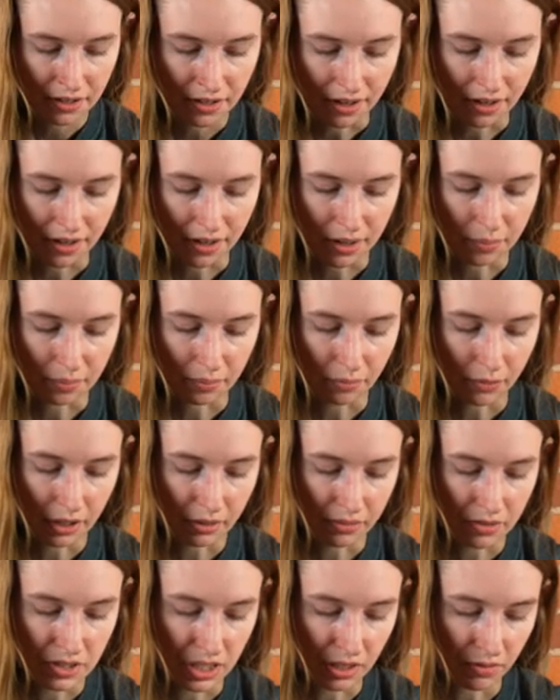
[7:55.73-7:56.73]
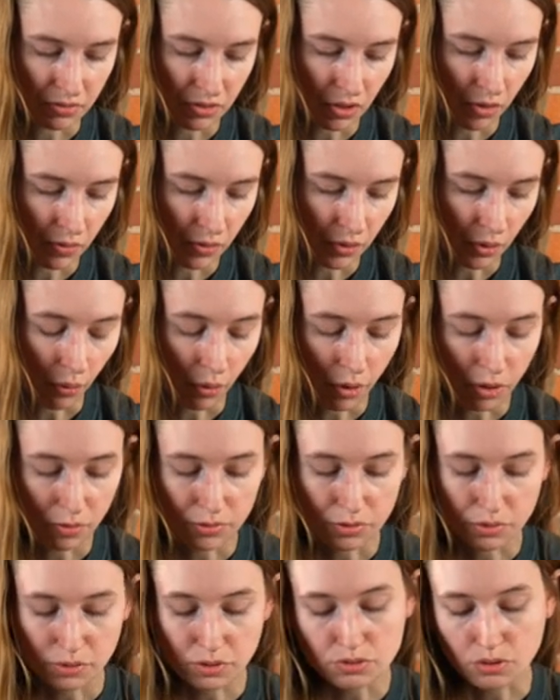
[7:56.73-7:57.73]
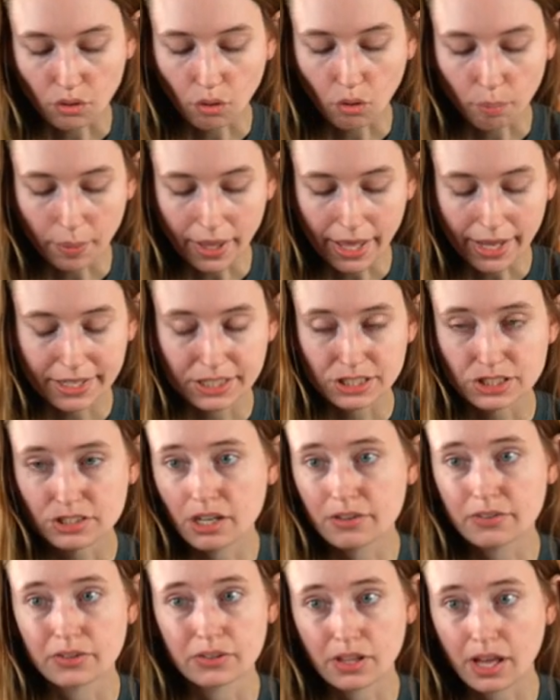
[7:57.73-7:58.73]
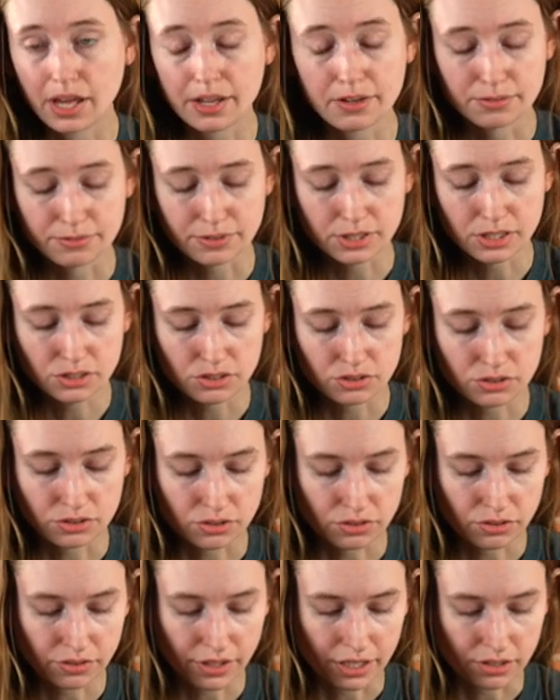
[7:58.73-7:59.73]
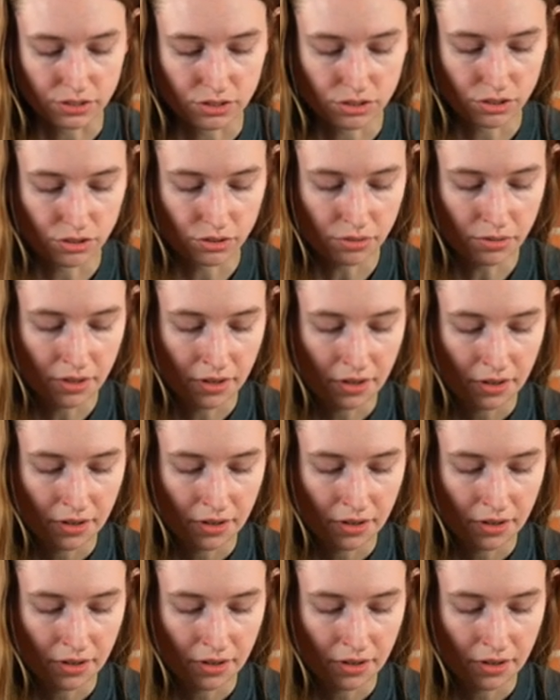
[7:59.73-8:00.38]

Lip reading: whatever's left over. Or if you use a whole package, you have a lot of fish, you can do that too.